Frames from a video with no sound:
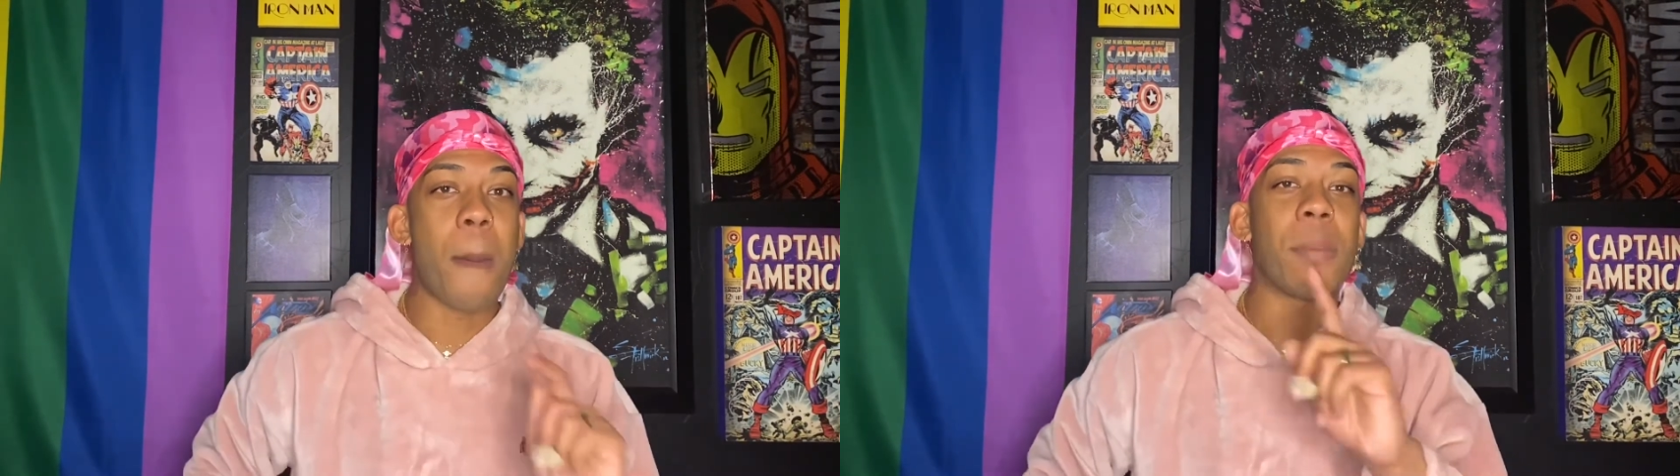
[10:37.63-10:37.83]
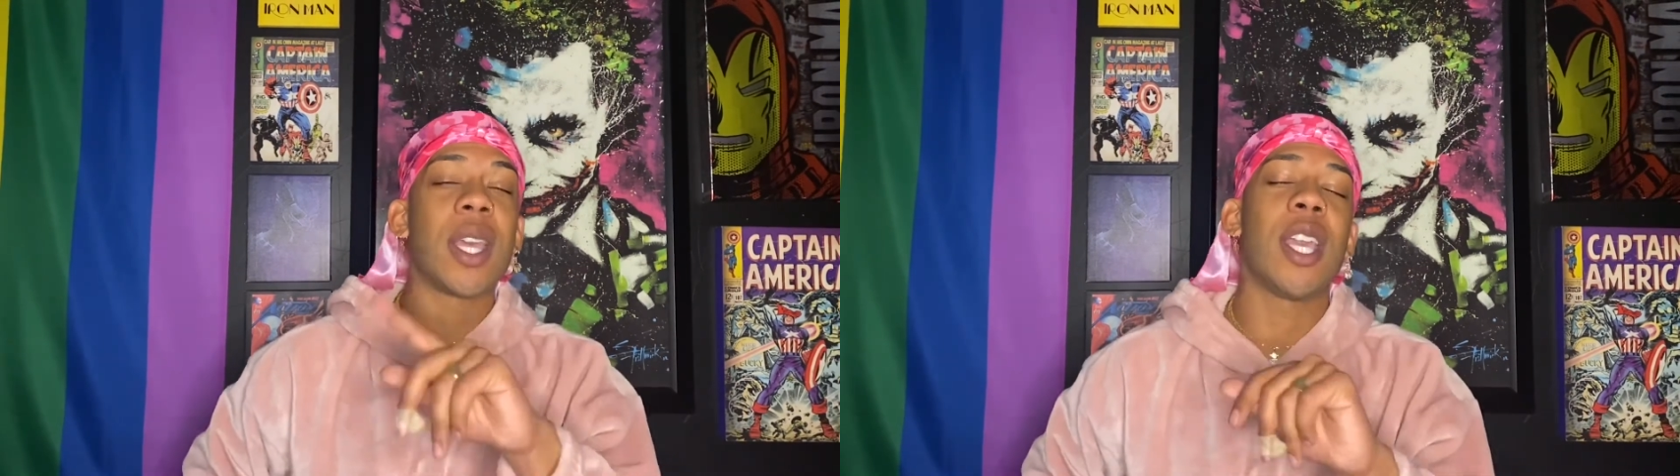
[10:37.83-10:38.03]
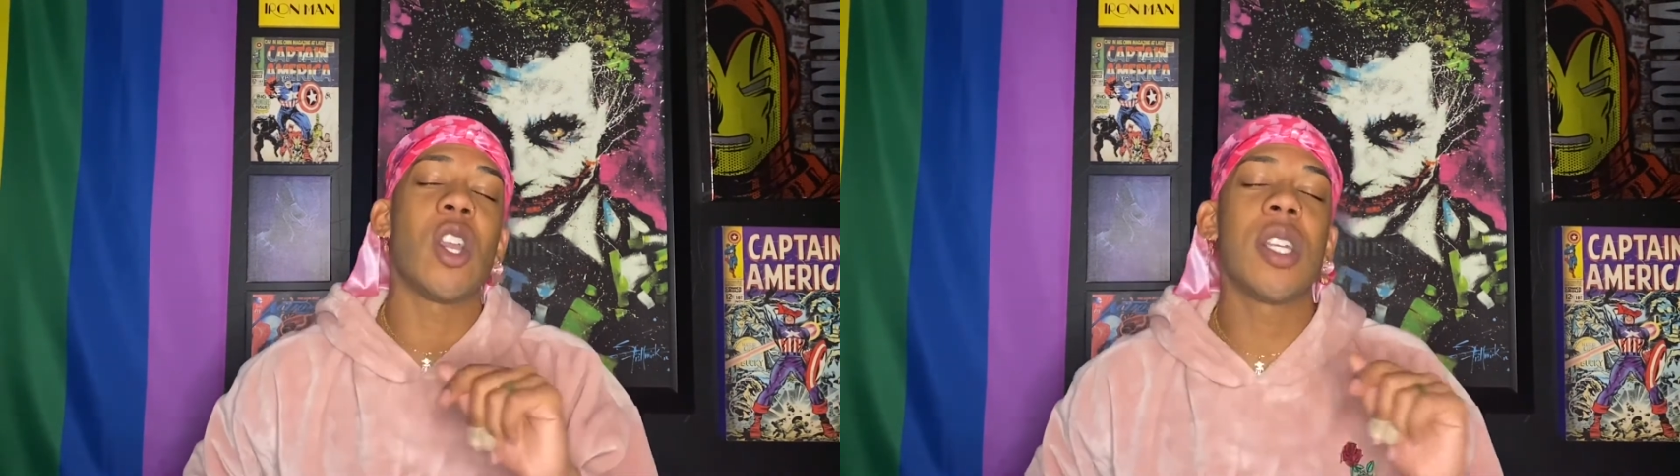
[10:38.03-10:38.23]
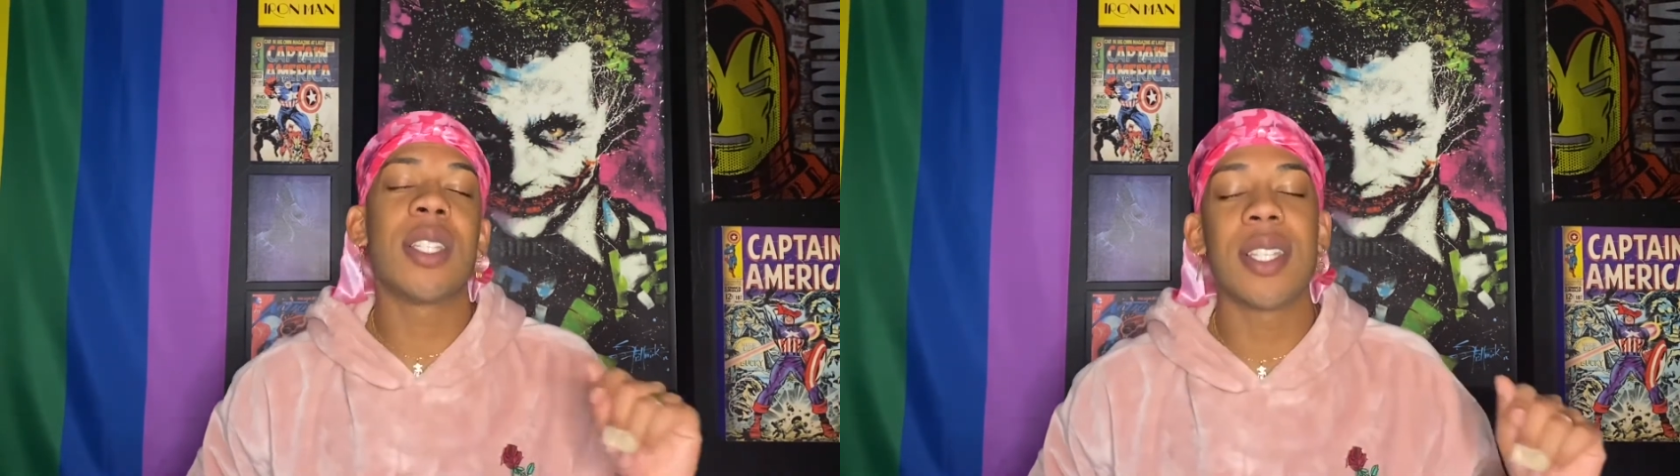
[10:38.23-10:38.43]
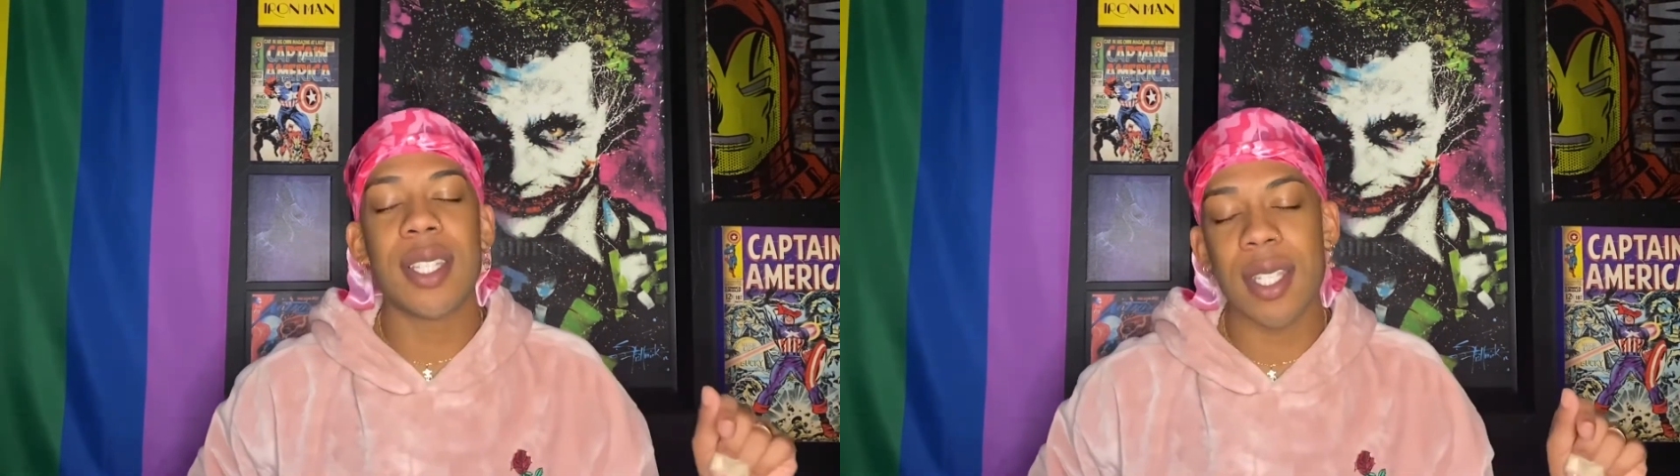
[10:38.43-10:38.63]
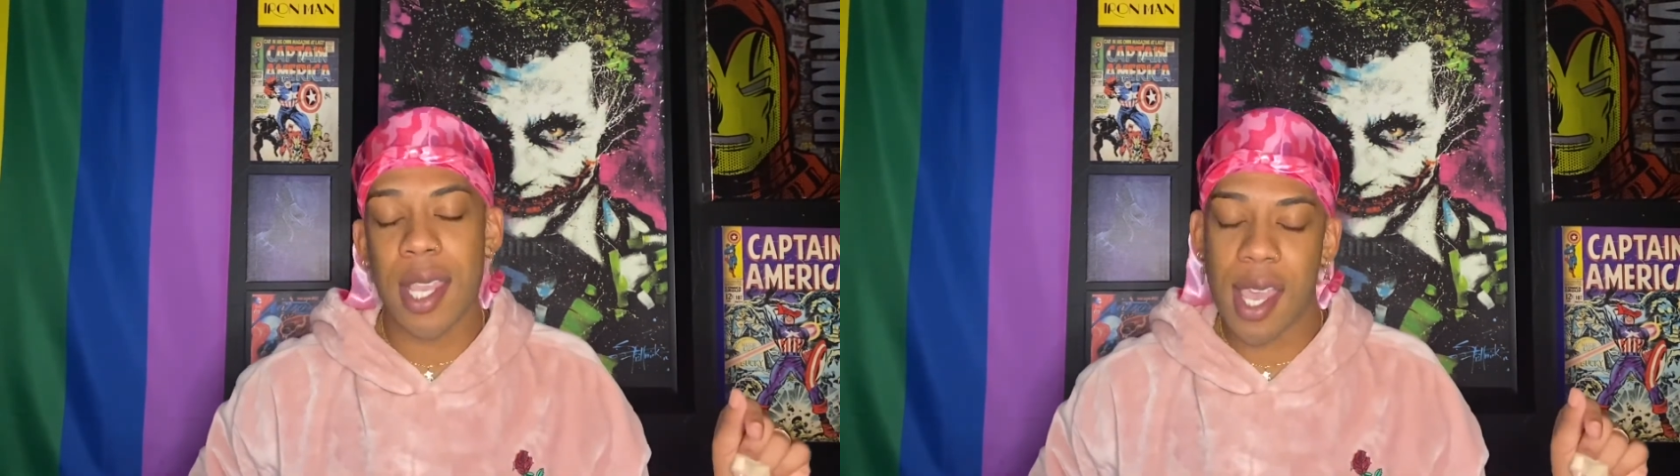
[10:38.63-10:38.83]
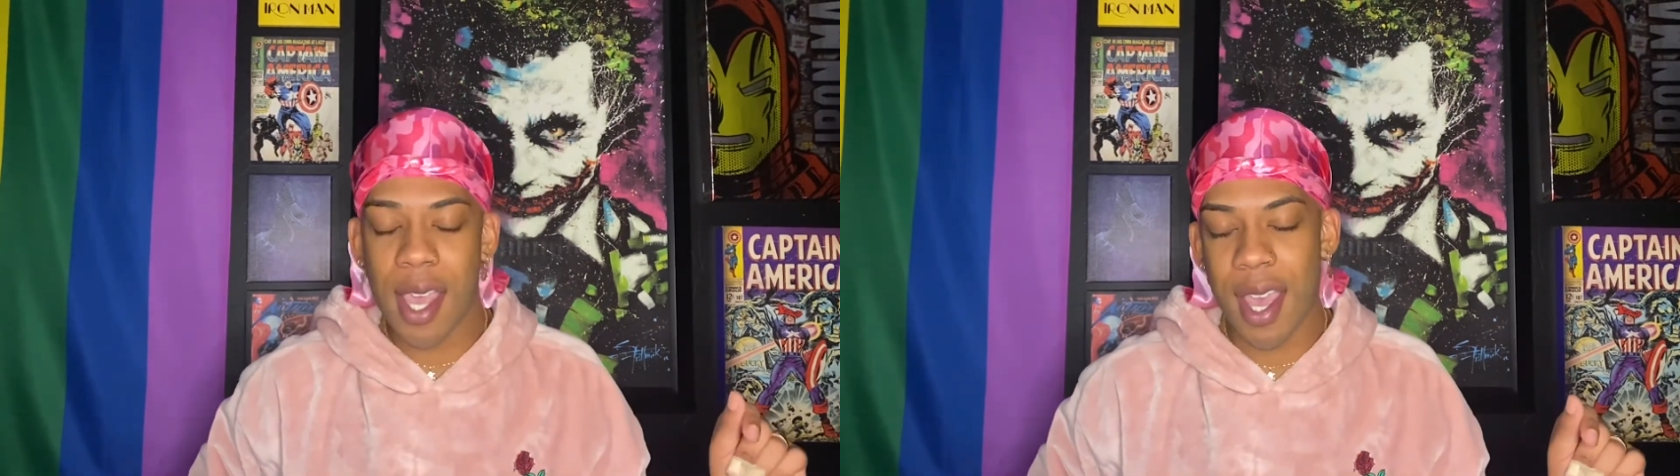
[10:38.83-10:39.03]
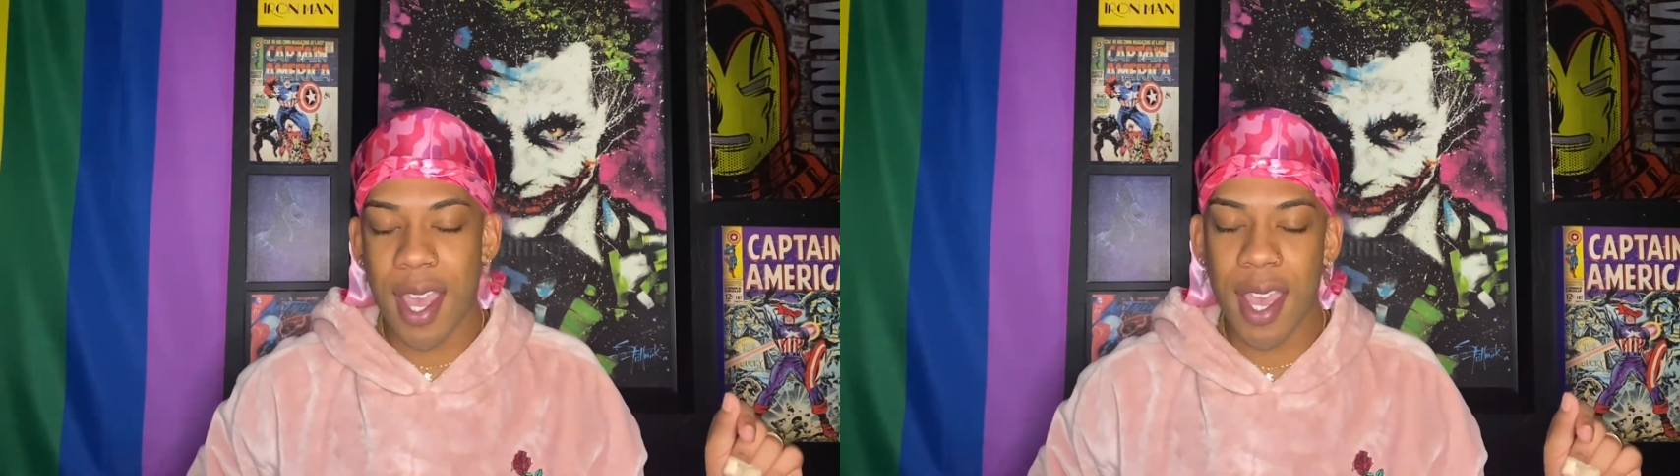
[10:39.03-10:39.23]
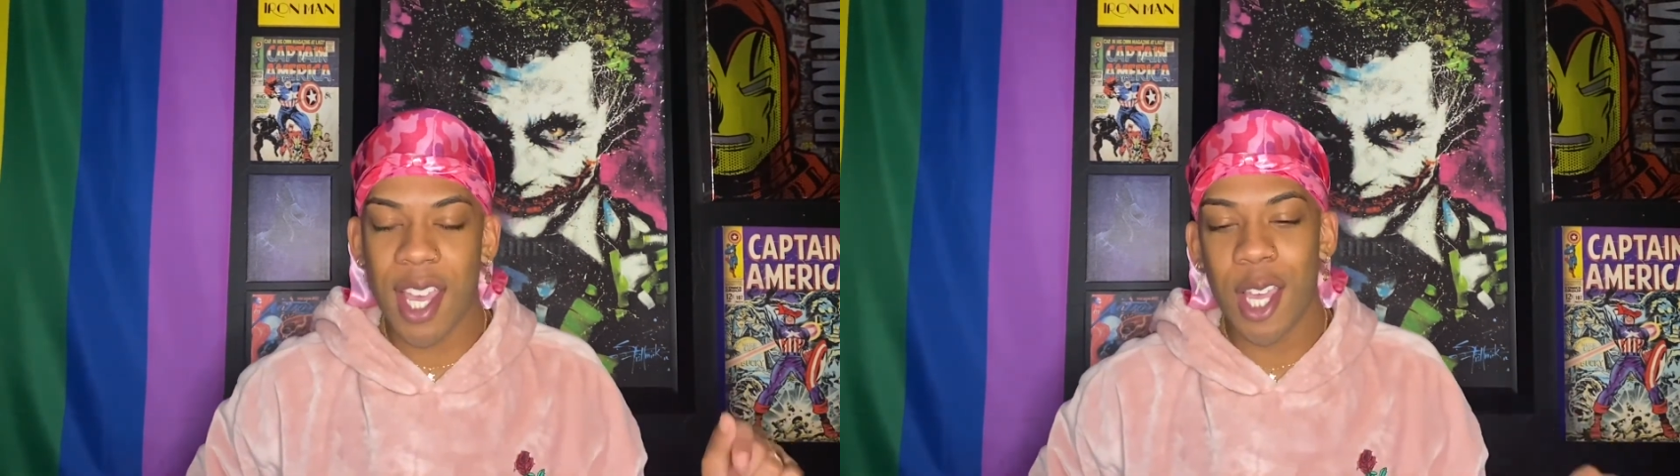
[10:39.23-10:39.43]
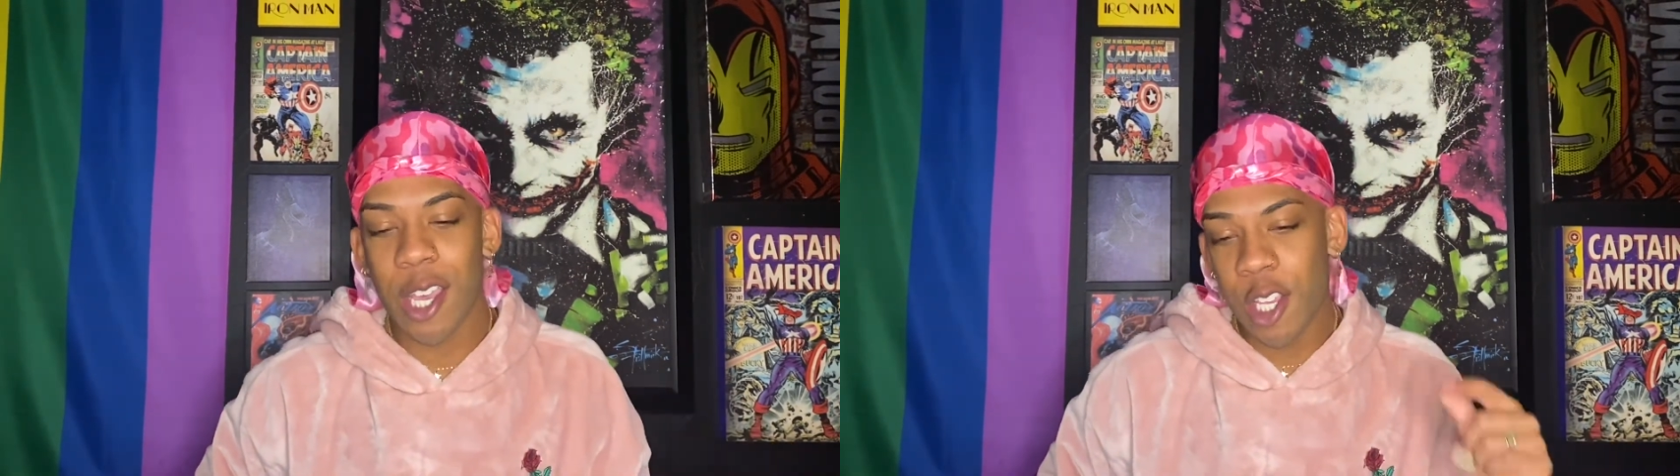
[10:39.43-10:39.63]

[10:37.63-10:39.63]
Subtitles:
But here's the tea.